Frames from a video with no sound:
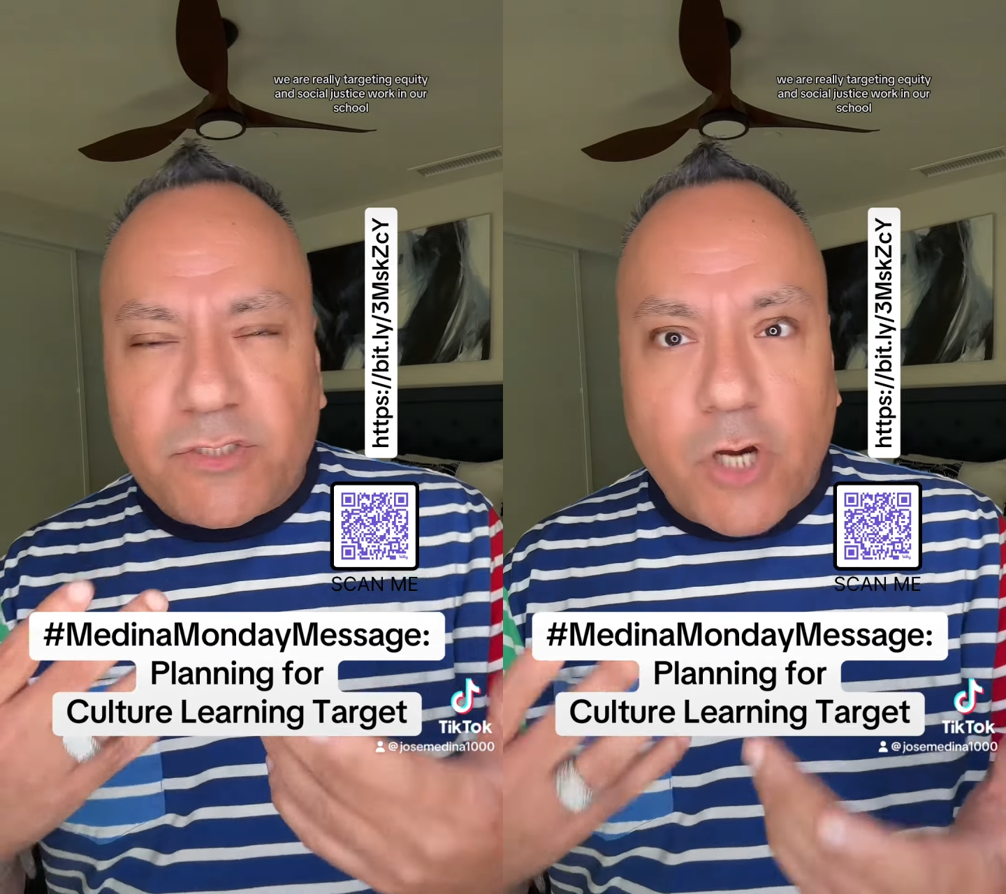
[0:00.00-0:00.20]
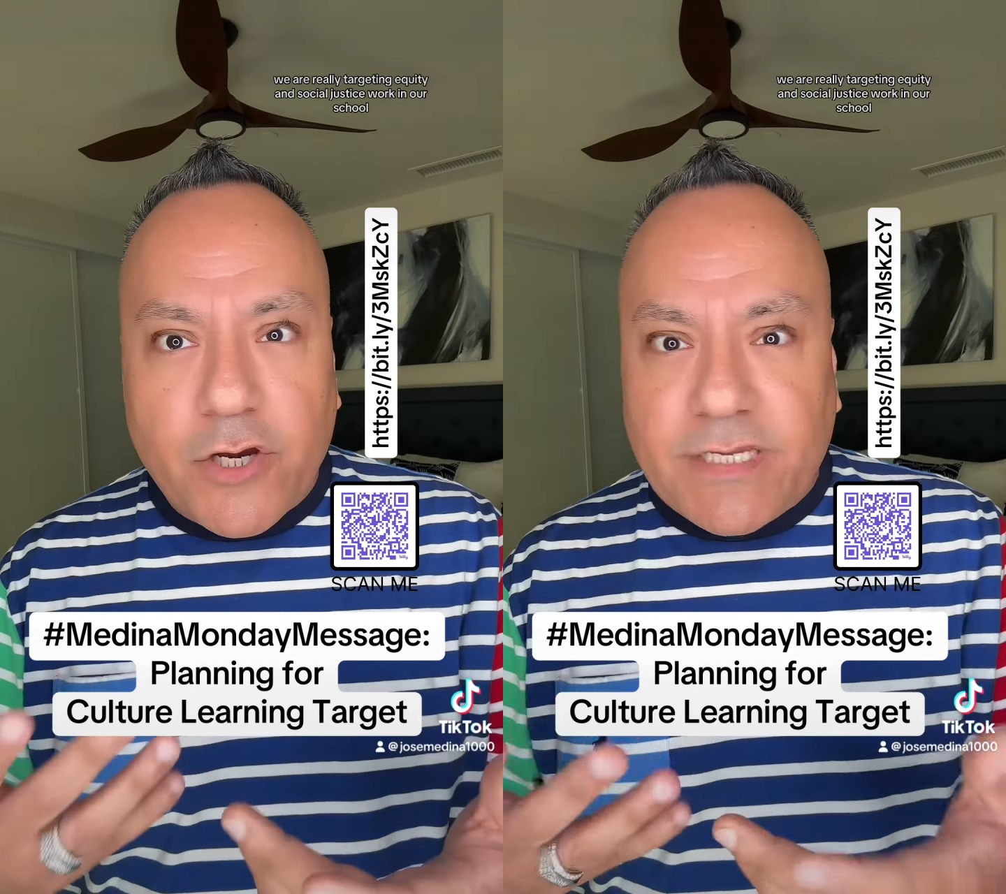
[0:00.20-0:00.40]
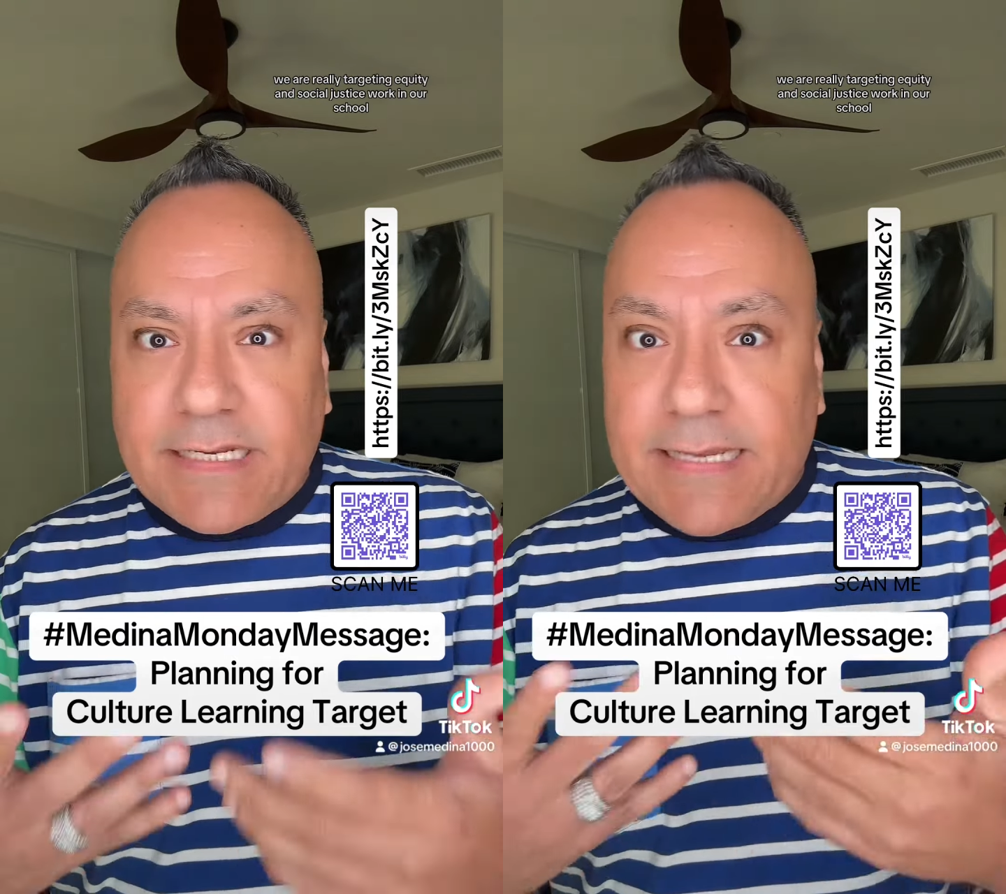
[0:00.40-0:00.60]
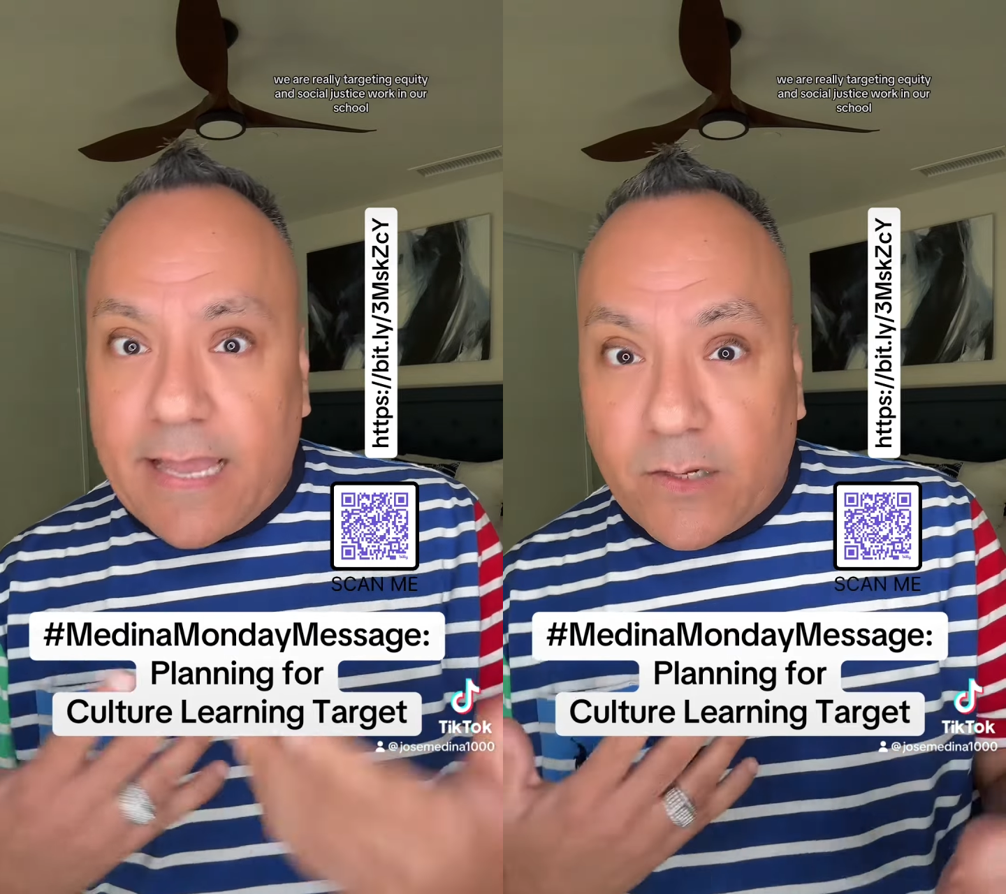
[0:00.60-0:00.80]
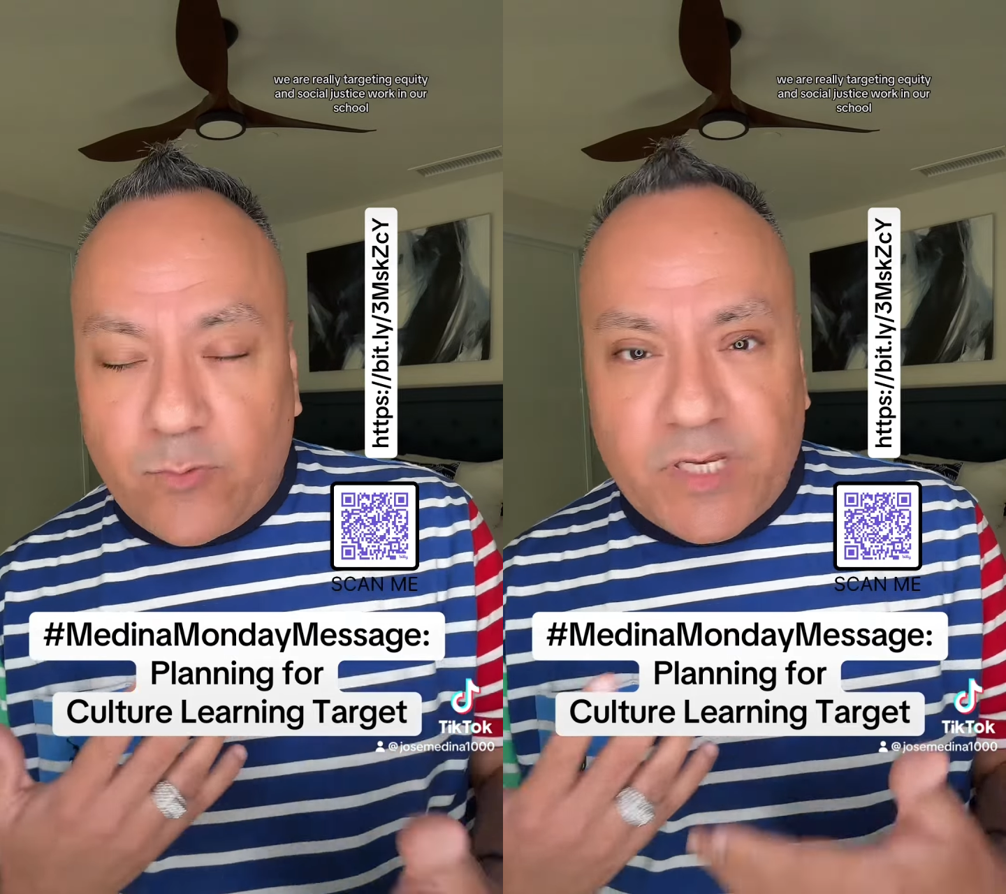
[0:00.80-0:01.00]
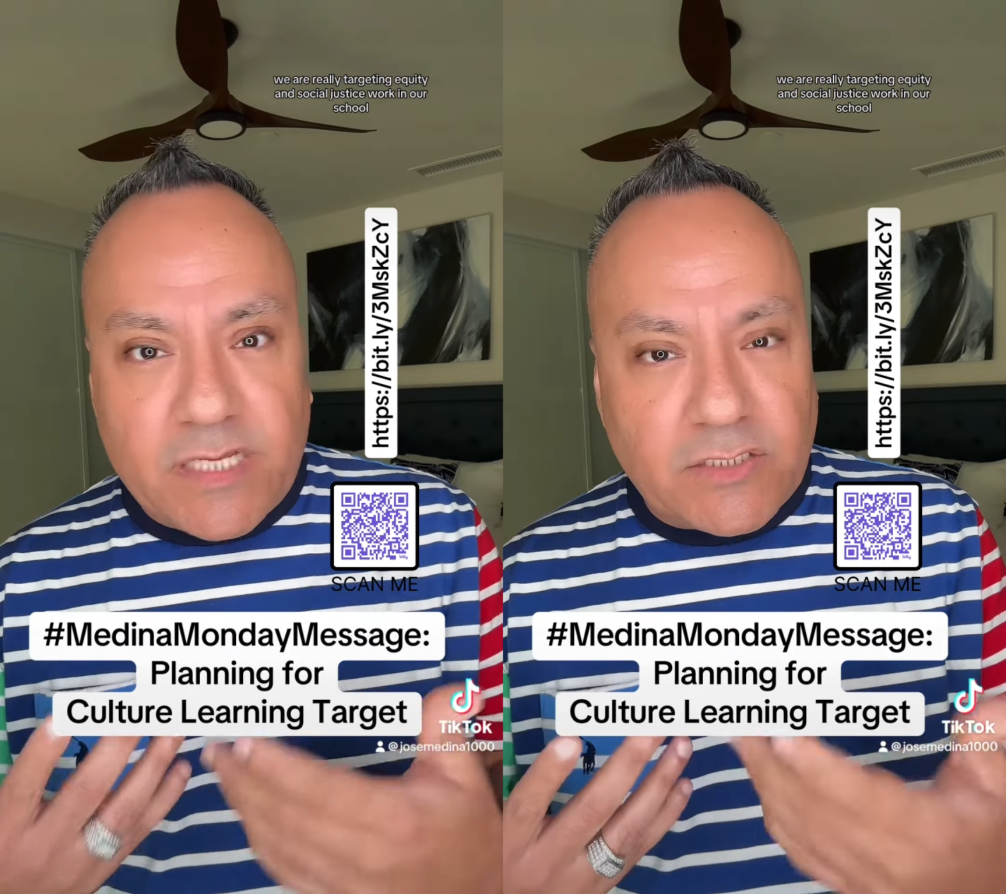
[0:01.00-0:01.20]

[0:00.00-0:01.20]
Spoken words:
targeting equity and